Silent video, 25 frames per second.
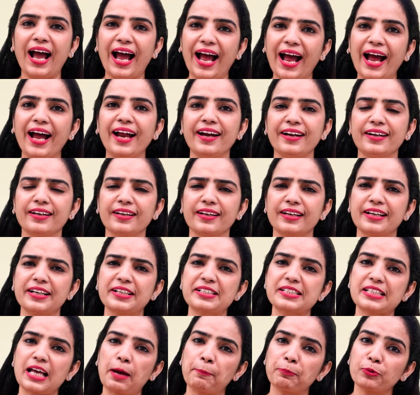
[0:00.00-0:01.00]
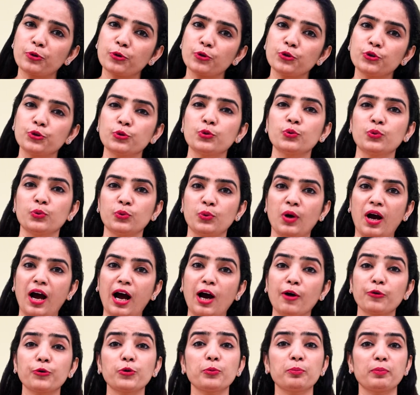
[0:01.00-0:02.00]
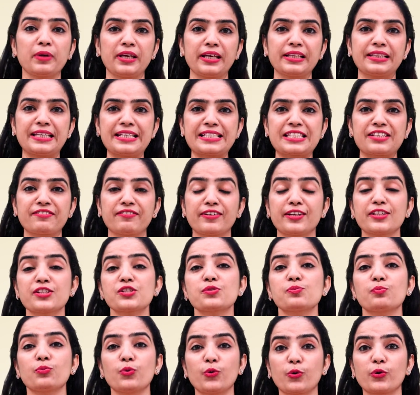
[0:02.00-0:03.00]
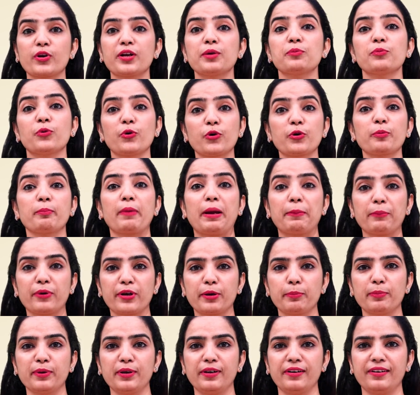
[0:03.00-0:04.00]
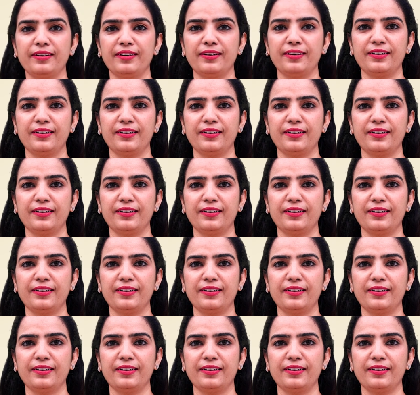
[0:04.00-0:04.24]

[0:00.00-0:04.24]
and it's up to you how to make these events more and more memorable.